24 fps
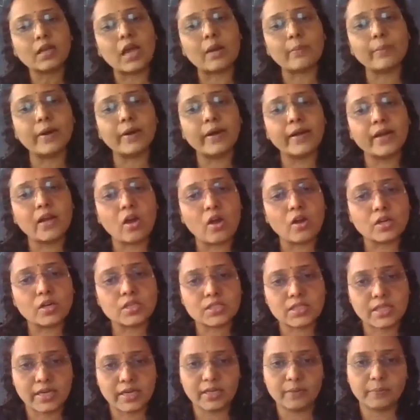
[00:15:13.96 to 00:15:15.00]
Carbon
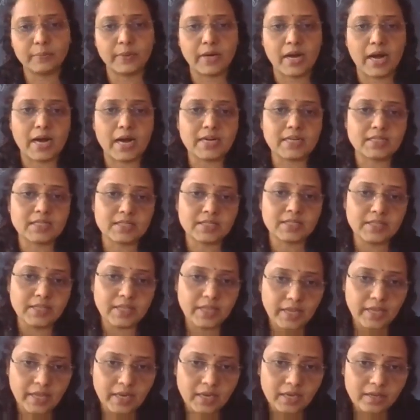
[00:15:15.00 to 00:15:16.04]
dioxide plants
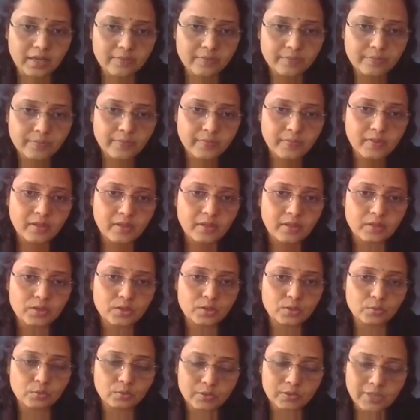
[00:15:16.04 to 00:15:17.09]
inhale
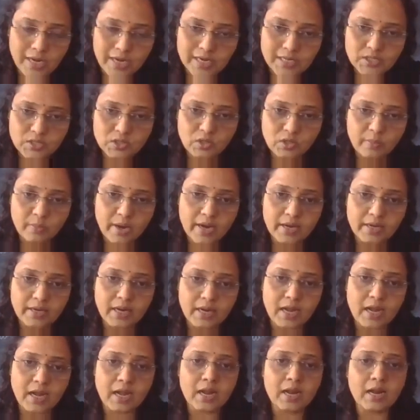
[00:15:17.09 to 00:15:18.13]
through that
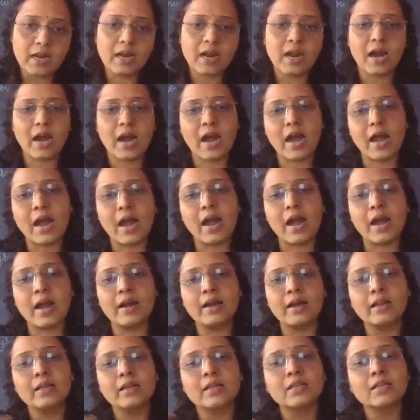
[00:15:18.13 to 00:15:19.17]
stomata
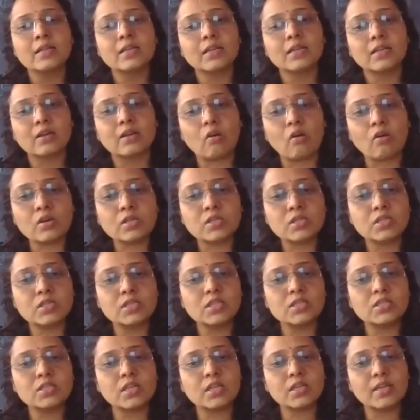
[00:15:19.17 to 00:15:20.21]
and
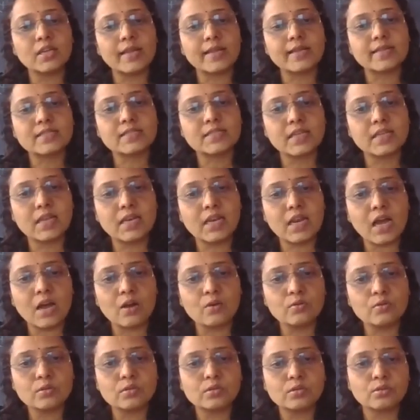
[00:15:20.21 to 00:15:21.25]
oxygen exhale
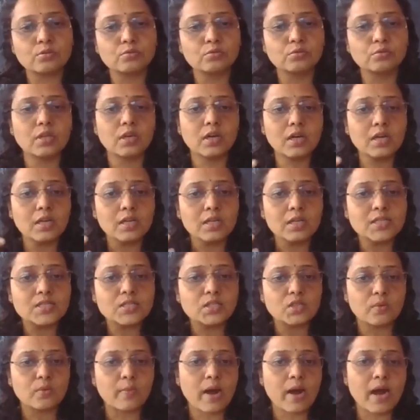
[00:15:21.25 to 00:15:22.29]
out through the
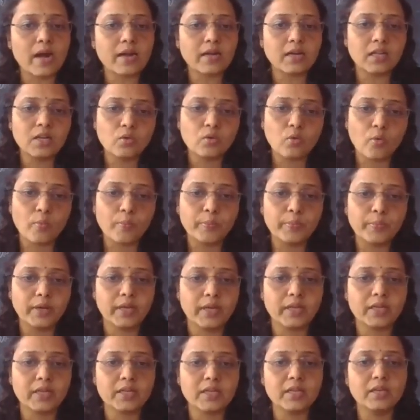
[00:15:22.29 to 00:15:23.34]
stomatal
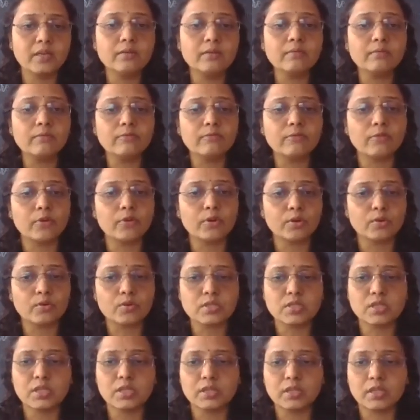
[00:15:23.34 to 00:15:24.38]
opening in
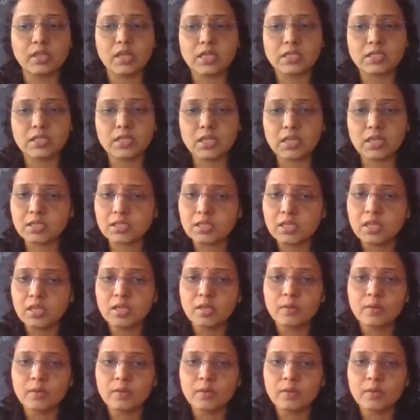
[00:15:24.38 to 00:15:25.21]
photosynthesis